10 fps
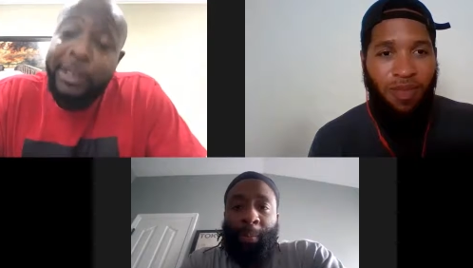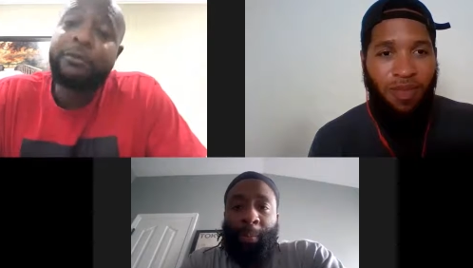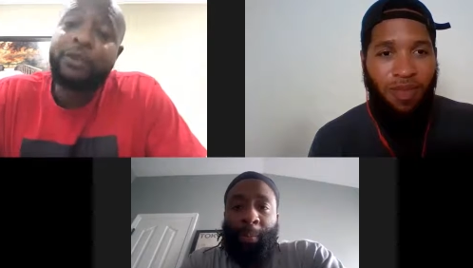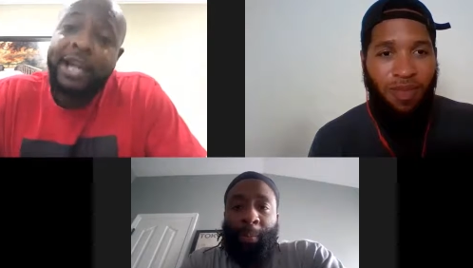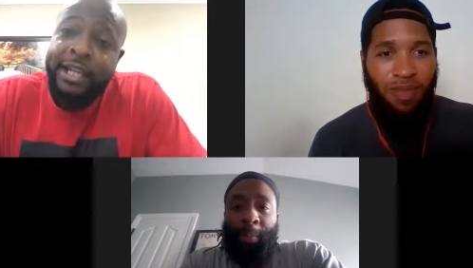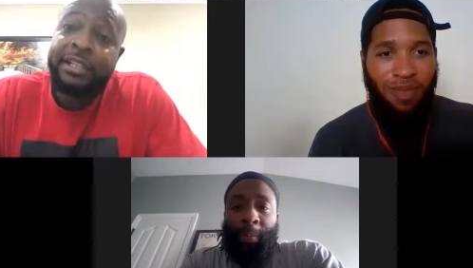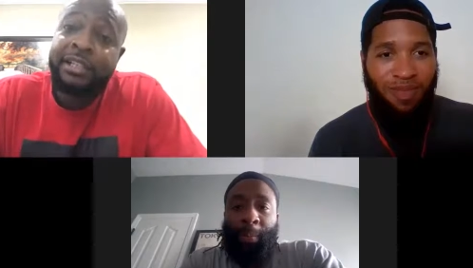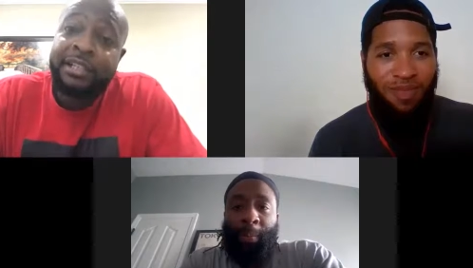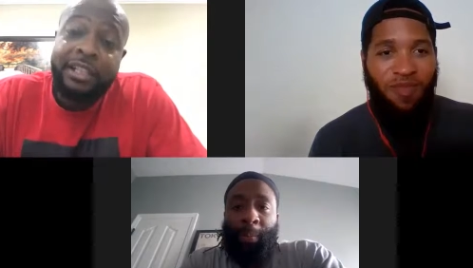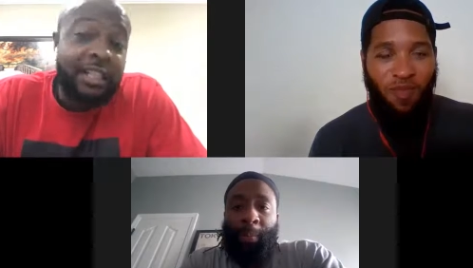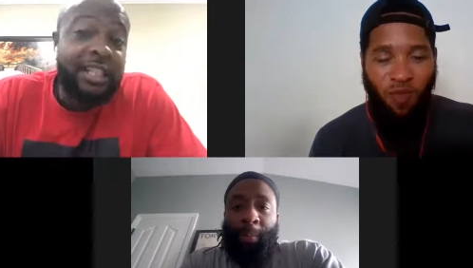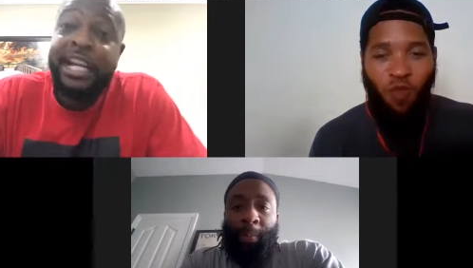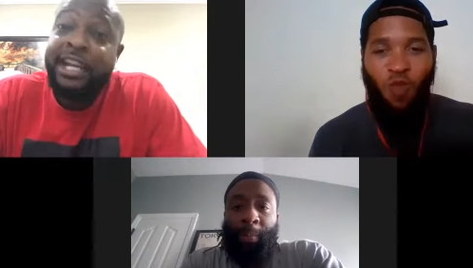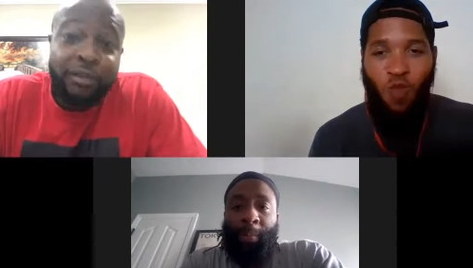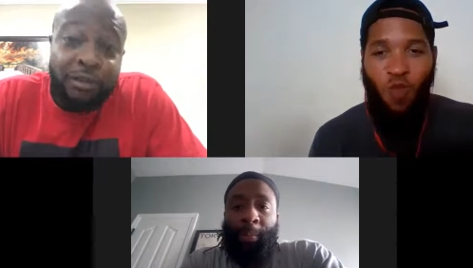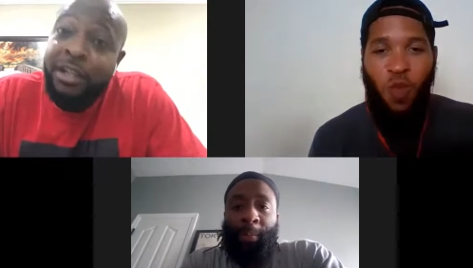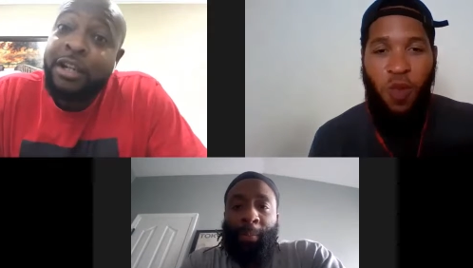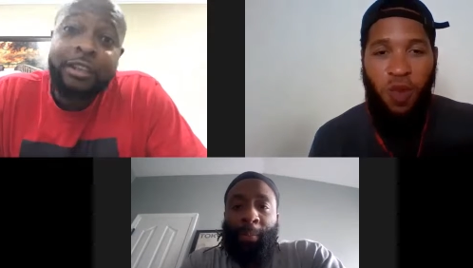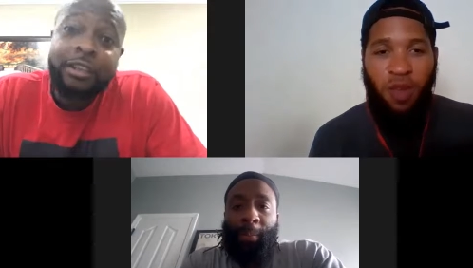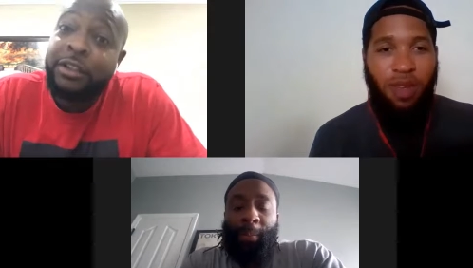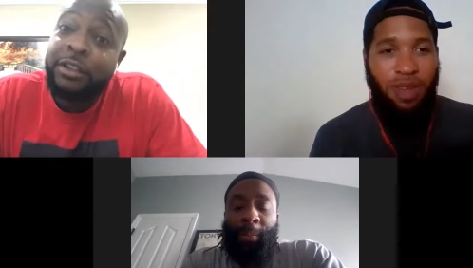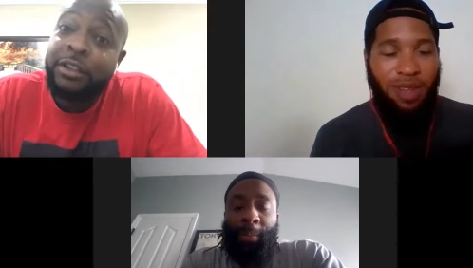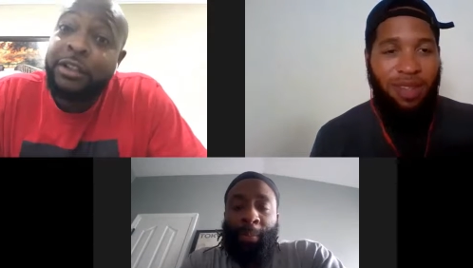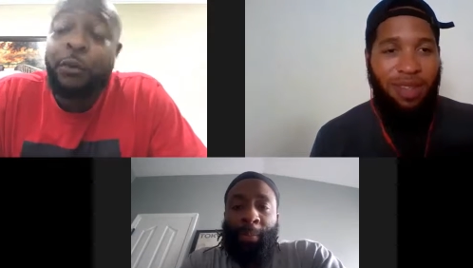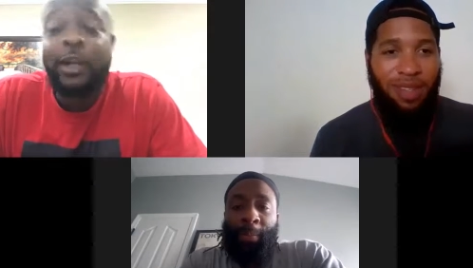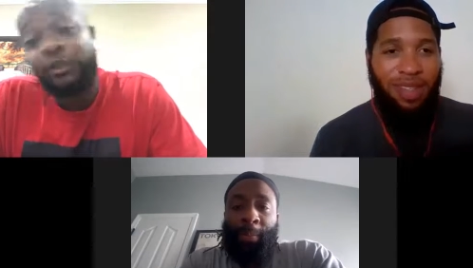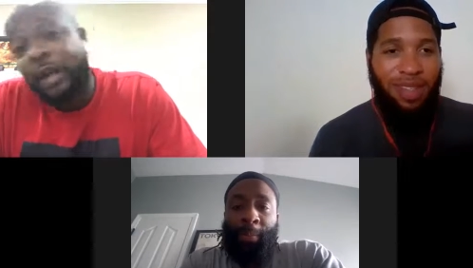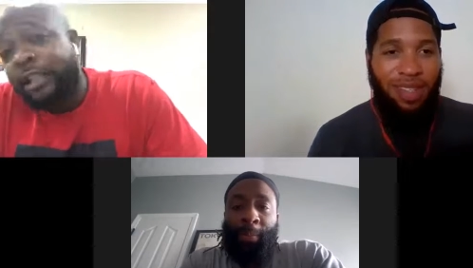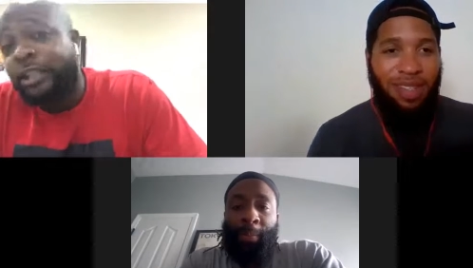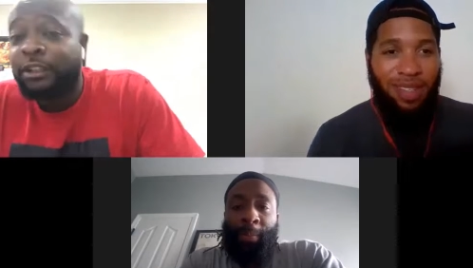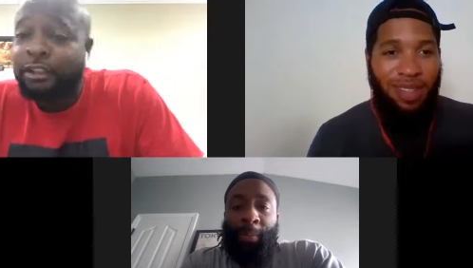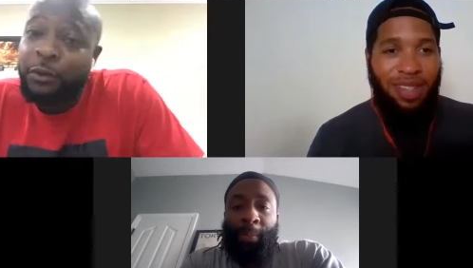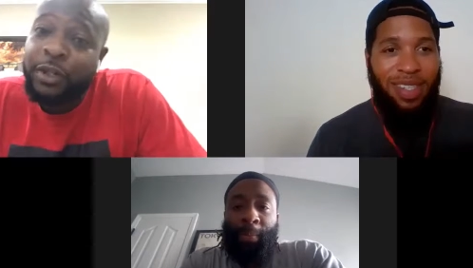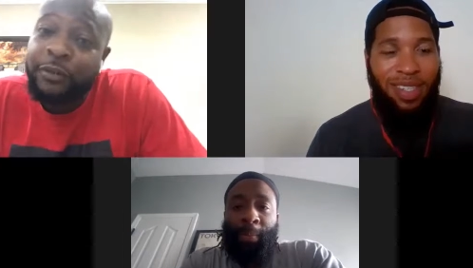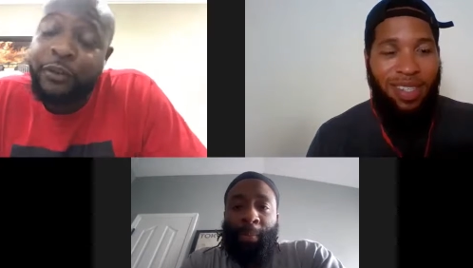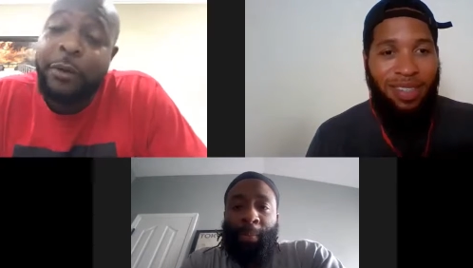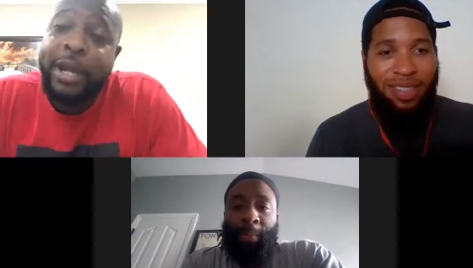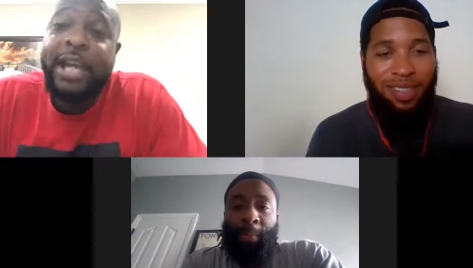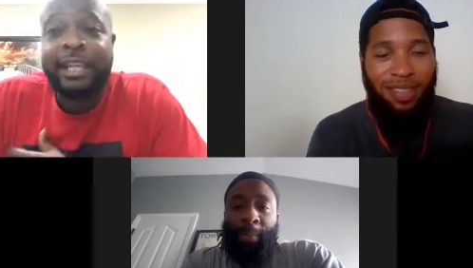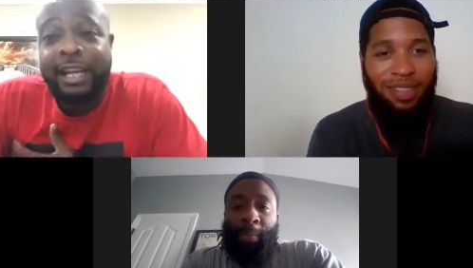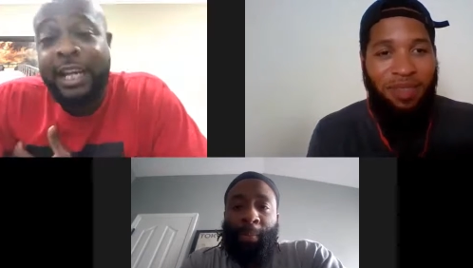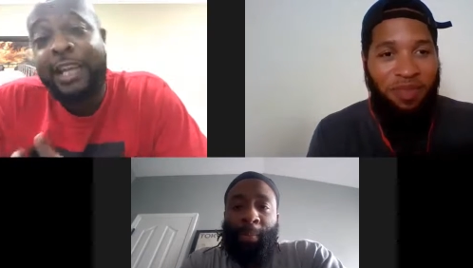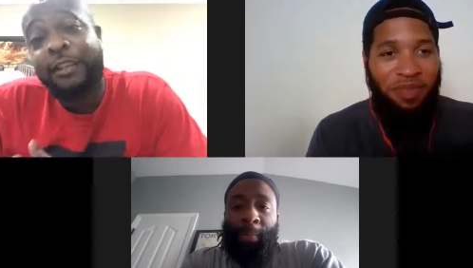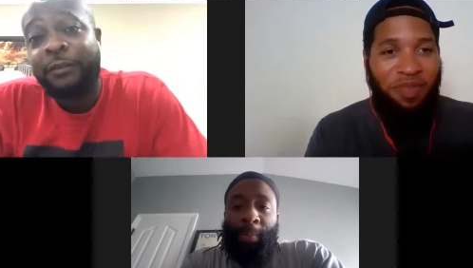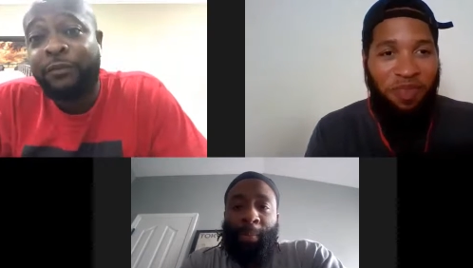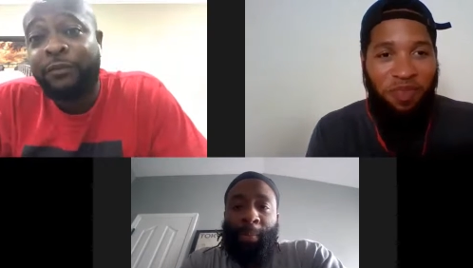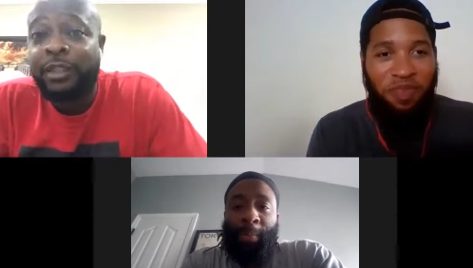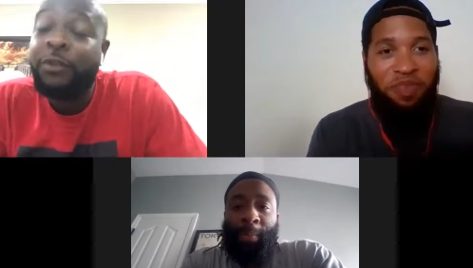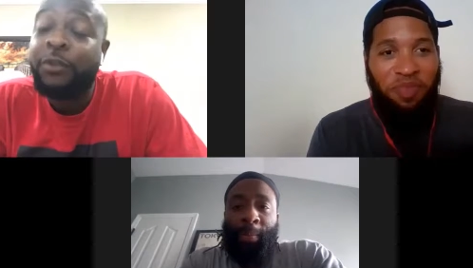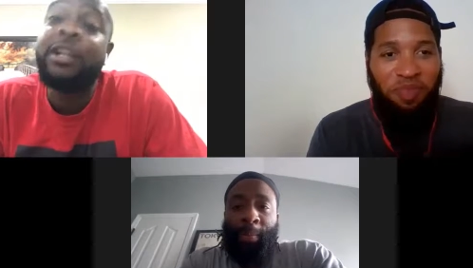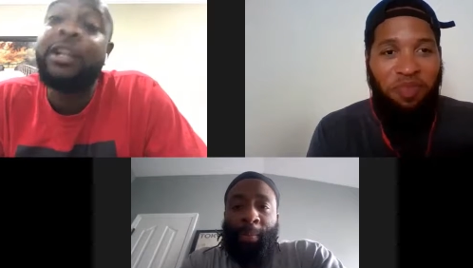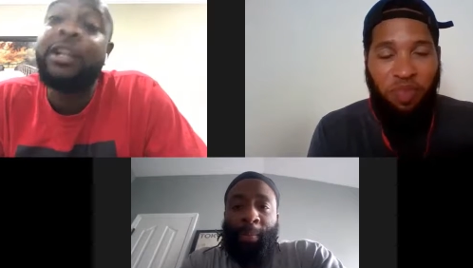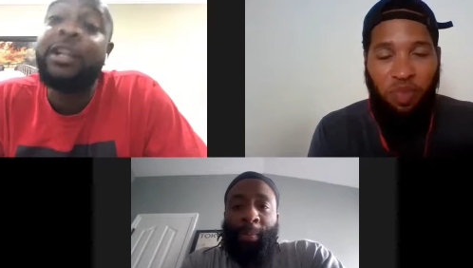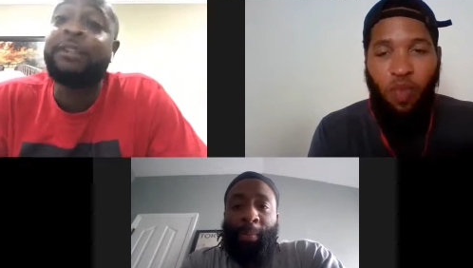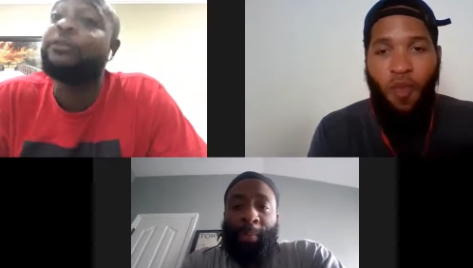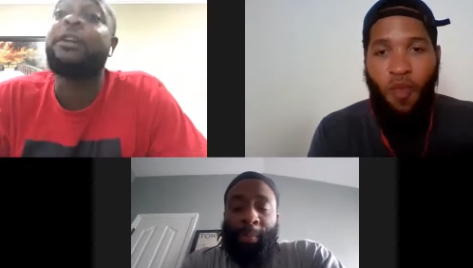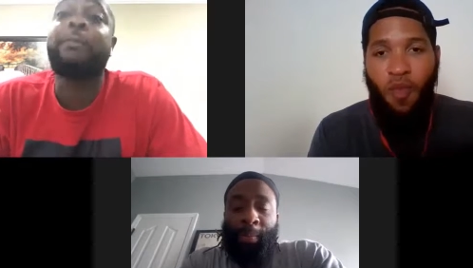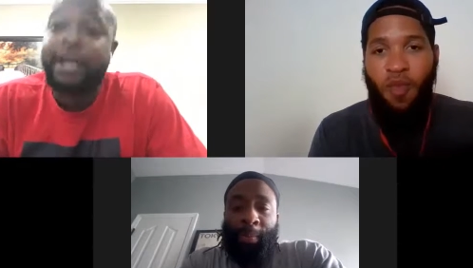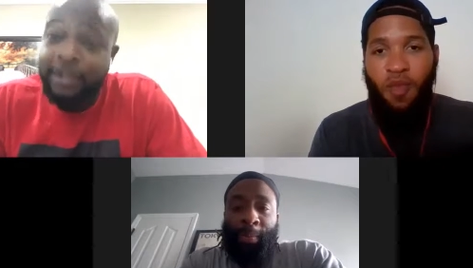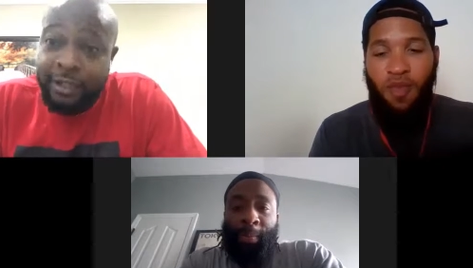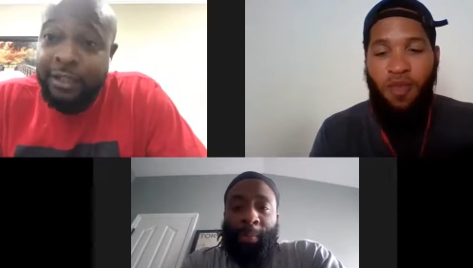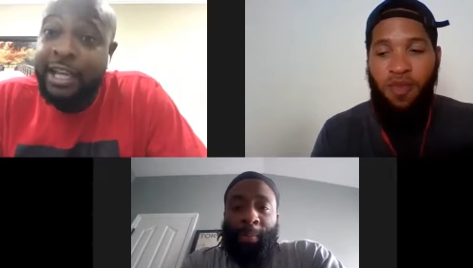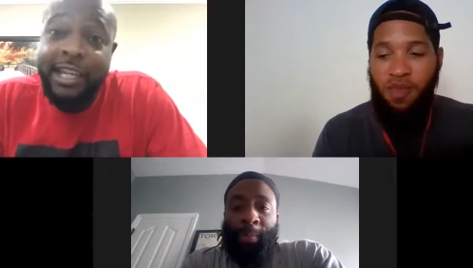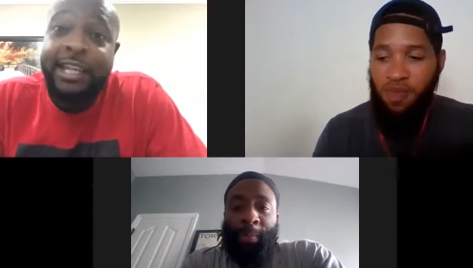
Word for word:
Speaker 1: damn dragon and Shane mm-hmm. turned into what he tried to turn into when he fought Pacquiao later, he, he tried to get the fuck up out of there. Like he